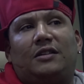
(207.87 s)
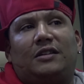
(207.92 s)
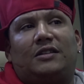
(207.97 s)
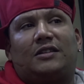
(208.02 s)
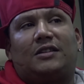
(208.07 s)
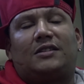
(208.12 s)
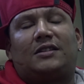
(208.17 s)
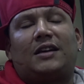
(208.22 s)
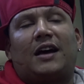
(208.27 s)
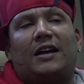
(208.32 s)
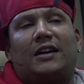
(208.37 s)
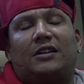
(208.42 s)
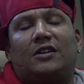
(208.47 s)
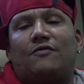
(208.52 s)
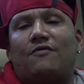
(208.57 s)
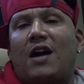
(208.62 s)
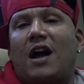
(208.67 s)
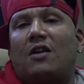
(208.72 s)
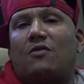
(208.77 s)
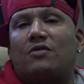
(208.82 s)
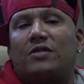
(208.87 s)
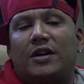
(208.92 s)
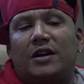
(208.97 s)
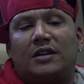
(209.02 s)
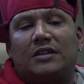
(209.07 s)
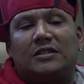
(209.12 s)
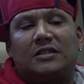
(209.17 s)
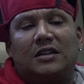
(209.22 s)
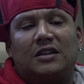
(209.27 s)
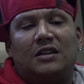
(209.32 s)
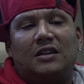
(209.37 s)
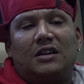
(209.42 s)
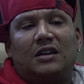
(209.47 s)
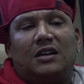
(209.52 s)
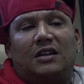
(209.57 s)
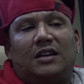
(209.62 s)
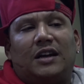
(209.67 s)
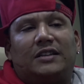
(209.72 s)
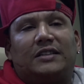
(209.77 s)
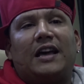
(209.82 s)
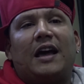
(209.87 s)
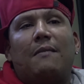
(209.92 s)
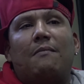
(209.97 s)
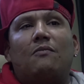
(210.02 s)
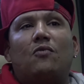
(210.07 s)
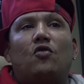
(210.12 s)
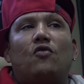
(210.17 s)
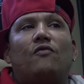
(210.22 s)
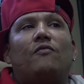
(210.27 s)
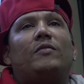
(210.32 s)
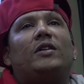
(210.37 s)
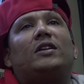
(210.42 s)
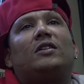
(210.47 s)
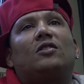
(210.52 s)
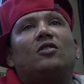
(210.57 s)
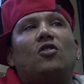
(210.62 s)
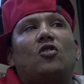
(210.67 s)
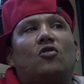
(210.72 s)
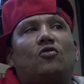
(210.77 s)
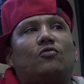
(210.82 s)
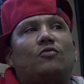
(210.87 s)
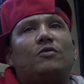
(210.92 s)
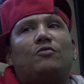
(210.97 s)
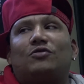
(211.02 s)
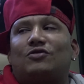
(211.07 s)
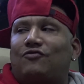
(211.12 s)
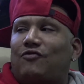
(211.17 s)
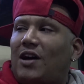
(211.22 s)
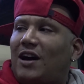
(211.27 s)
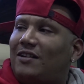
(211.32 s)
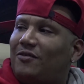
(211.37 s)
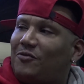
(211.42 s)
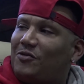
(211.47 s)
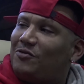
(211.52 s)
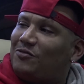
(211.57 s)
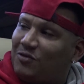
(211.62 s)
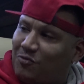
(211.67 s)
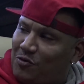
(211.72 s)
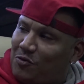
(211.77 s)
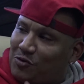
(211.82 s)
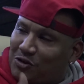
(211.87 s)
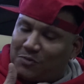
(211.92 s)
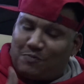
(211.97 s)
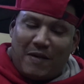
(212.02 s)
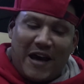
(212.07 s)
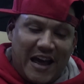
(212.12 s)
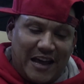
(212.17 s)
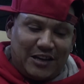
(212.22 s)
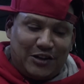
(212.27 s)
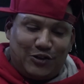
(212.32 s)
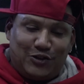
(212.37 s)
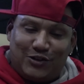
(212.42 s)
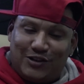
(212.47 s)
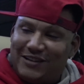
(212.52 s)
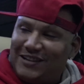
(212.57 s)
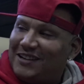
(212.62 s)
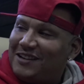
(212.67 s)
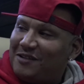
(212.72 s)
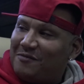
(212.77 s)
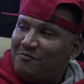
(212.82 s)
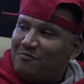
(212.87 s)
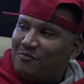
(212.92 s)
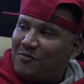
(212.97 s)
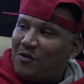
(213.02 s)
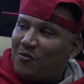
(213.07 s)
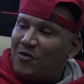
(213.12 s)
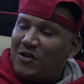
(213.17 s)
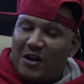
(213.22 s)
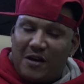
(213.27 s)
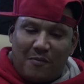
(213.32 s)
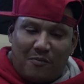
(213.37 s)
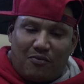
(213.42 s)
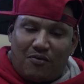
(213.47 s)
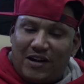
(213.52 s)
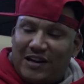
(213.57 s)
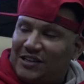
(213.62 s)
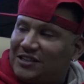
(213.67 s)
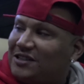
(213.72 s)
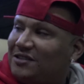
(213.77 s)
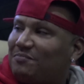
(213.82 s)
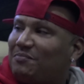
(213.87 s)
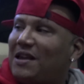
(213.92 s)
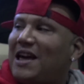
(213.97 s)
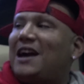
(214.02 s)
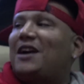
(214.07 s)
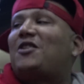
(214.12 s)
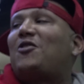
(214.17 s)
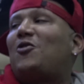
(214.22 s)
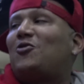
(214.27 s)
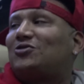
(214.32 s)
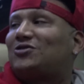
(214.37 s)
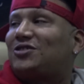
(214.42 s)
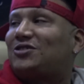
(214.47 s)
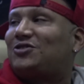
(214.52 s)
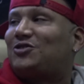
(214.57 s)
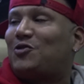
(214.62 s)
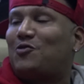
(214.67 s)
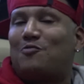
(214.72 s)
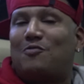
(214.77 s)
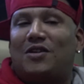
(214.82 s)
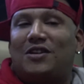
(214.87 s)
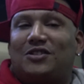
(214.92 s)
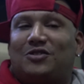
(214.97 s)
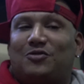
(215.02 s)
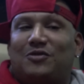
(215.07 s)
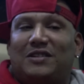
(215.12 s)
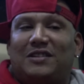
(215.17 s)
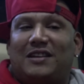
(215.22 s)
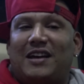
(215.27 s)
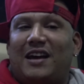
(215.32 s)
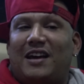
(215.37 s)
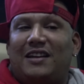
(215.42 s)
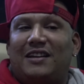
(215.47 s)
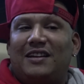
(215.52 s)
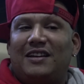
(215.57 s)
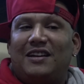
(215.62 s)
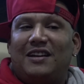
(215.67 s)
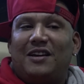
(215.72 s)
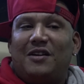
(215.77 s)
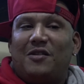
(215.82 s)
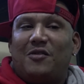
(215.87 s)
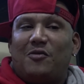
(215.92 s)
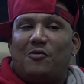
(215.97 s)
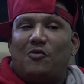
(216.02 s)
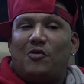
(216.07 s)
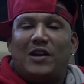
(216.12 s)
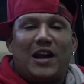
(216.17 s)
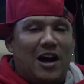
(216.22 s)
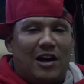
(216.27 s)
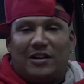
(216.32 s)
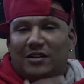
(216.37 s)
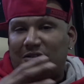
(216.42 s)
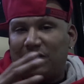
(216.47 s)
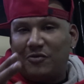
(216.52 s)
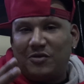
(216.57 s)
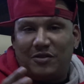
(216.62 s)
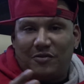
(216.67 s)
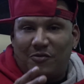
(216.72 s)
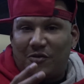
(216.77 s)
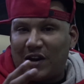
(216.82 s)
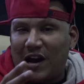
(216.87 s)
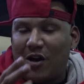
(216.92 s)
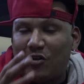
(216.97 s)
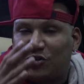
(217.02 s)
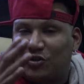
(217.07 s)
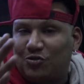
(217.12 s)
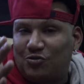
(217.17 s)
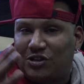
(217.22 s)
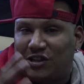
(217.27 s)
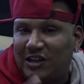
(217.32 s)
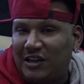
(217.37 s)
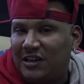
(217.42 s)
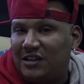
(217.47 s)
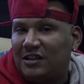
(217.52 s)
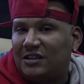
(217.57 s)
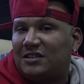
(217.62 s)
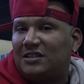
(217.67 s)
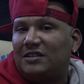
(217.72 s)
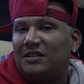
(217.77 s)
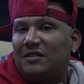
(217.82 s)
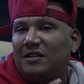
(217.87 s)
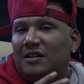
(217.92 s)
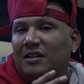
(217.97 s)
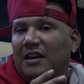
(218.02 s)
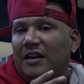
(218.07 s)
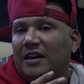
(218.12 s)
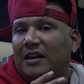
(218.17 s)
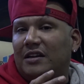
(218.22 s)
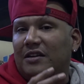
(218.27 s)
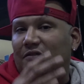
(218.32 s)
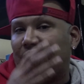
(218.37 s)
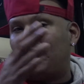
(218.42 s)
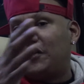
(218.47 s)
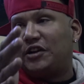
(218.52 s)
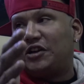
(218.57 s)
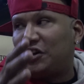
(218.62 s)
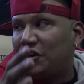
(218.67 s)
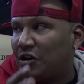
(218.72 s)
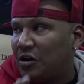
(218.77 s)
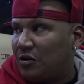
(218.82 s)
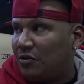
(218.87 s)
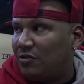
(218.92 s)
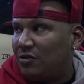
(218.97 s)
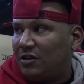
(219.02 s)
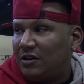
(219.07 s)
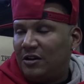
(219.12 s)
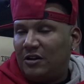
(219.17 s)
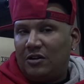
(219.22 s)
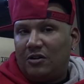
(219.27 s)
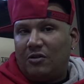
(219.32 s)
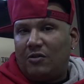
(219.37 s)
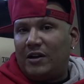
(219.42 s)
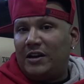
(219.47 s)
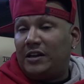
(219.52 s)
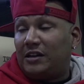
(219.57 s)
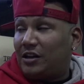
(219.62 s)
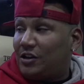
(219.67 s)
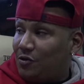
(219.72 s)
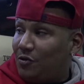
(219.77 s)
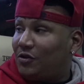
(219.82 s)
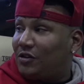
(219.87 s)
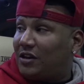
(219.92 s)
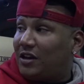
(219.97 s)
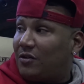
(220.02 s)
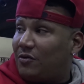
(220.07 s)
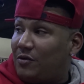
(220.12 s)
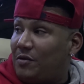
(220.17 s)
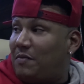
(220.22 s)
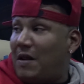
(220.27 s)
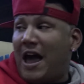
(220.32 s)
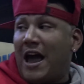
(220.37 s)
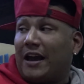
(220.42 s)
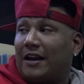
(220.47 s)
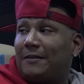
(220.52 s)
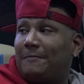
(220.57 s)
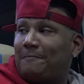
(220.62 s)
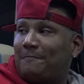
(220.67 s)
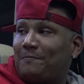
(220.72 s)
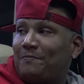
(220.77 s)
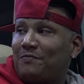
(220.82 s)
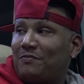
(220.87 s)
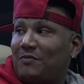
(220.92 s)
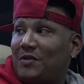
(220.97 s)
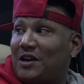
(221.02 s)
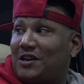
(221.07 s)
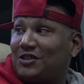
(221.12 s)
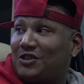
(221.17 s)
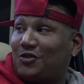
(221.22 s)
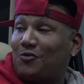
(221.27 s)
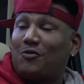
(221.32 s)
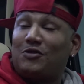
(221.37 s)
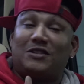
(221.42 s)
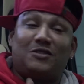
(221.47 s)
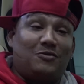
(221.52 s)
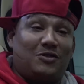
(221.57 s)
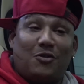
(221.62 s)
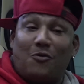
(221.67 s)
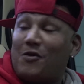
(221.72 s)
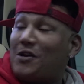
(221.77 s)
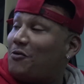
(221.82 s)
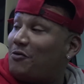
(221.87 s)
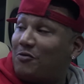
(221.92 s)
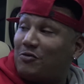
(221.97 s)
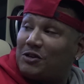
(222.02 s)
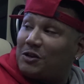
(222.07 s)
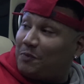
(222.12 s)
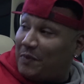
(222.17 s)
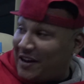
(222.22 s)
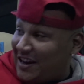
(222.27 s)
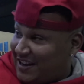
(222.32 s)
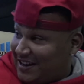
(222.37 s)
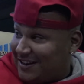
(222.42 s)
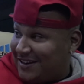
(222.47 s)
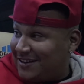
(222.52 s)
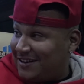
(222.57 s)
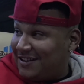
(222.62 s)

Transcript: decided to rock with us, like that movement alone, we were Spanish, but we embraced the black culture so much that without you seeing us in a video or anything, you would think we black because the way we were spitting.